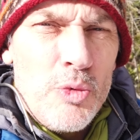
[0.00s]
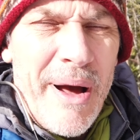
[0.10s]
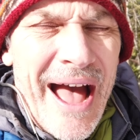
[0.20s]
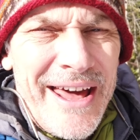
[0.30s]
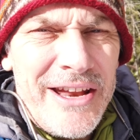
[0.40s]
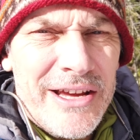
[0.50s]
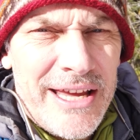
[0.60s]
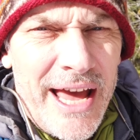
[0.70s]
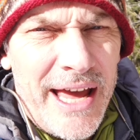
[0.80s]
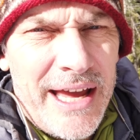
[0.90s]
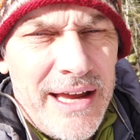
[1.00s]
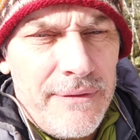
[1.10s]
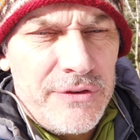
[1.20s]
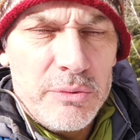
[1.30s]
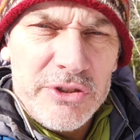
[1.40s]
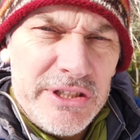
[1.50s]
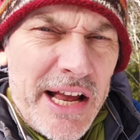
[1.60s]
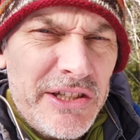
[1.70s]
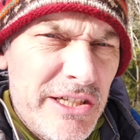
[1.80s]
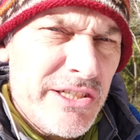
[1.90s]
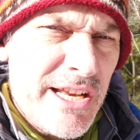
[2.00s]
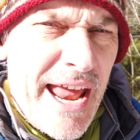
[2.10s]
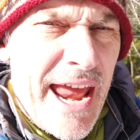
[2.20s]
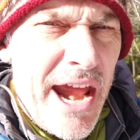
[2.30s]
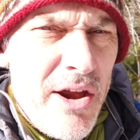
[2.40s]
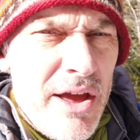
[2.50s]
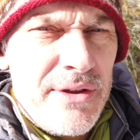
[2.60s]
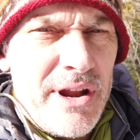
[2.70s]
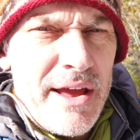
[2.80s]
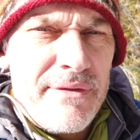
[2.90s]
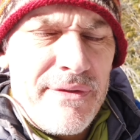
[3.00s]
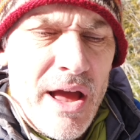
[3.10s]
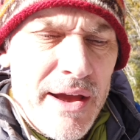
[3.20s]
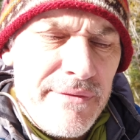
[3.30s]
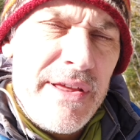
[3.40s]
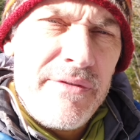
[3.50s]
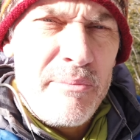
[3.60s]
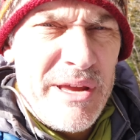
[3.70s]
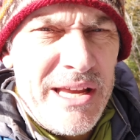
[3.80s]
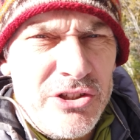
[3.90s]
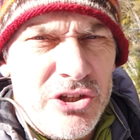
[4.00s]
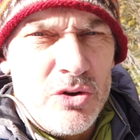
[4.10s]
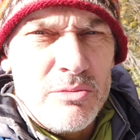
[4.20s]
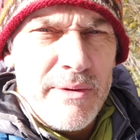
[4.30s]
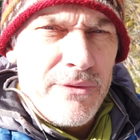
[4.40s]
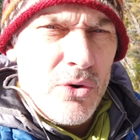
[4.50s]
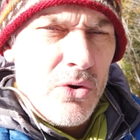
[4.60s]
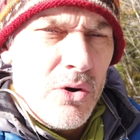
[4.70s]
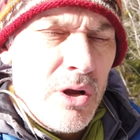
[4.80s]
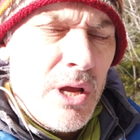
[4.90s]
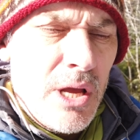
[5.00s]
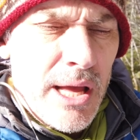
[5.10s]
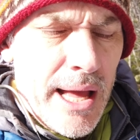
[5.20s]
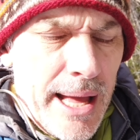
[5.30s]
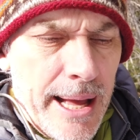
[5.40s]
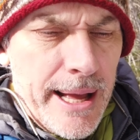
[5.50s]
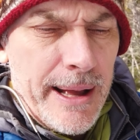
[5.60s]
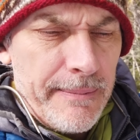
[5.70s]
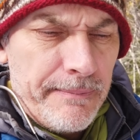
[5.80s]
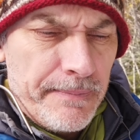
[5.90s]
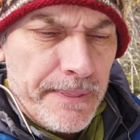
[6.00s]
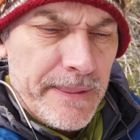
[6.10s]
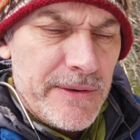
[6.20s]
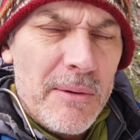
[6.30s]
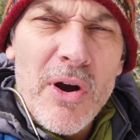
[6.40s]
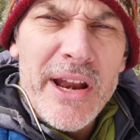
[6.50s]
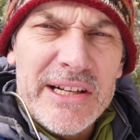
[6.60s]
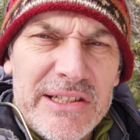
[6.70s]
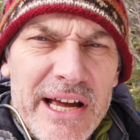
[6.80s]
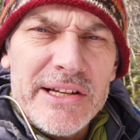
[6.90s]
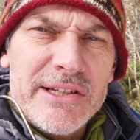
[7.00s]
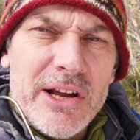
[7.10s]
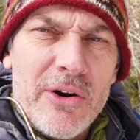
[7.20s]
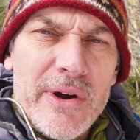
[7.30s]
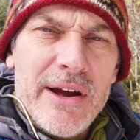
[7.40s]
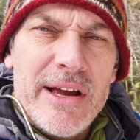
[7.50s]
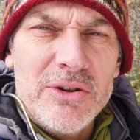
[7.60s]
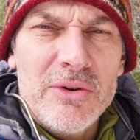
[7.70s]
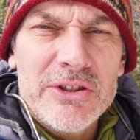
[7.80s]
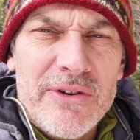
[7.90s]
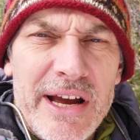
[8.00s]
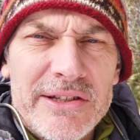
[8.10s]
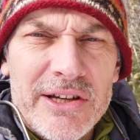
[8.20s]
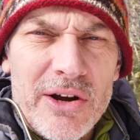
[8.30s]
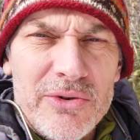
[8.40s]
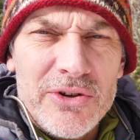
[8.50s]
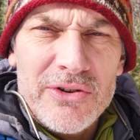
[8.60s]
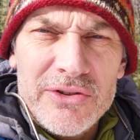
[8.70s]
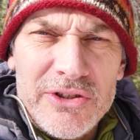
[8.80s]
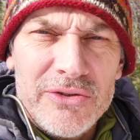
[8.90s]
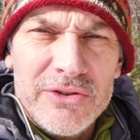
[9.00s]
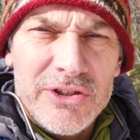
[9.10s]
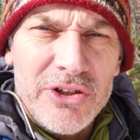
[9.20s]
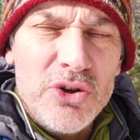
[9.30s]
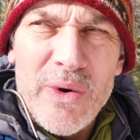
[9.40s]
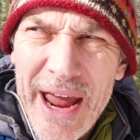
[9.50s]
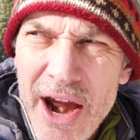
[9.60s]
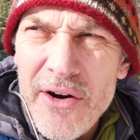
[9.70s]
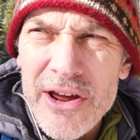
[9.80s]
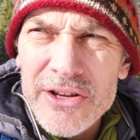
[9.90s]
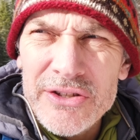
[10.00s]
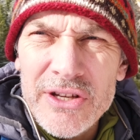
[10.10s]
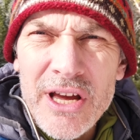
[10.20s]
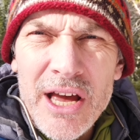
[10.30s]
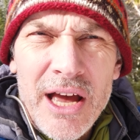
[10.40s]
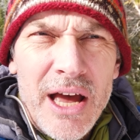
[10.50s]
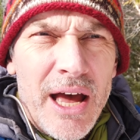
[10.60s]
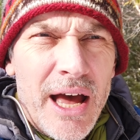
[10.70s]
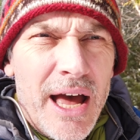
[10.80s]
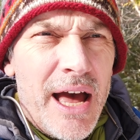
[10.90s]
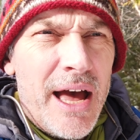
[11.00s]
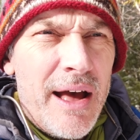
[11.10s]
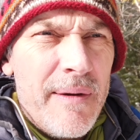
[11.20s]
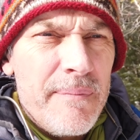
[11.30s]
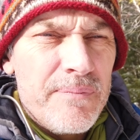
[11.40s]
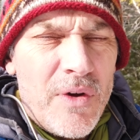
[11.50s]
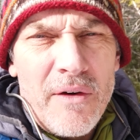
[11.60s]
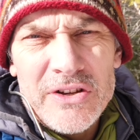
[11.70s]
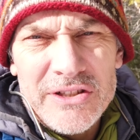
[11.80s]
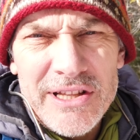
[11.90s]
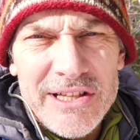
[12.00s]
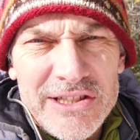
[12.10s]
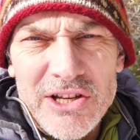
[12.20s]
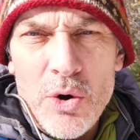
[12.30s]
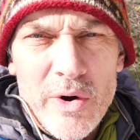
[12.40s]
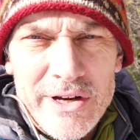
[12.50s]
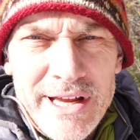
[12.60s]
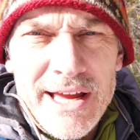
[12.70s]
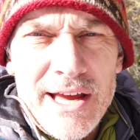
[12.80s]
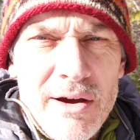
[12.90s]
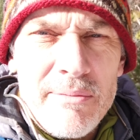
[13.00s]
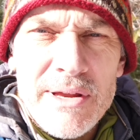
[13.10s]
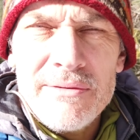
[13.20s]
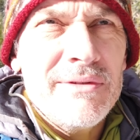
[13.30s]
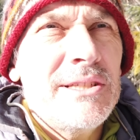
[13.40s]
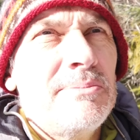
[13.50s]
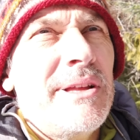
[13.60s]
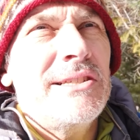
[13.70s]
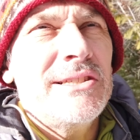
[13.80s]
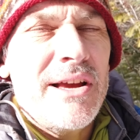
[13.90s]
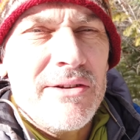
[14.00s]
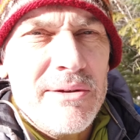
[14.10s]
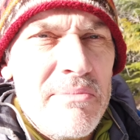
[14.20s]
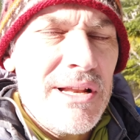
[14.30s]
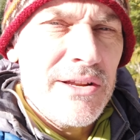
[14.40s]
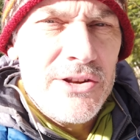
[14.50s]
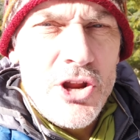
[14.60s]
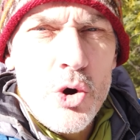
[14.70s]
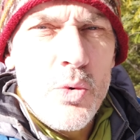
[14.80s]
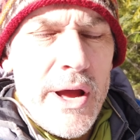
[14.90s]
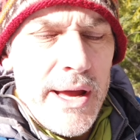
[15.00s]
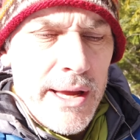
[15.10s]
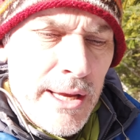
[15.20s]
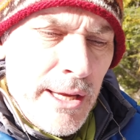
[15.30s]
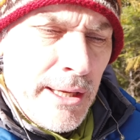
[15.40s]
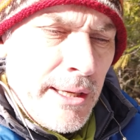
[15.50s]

Upana Caves, which is an area that I've never been to before. So I'm quite excited to go here. It's always great to go to new areas. Obviously there's no one here. I mean, this place is out in the middle of nowhere.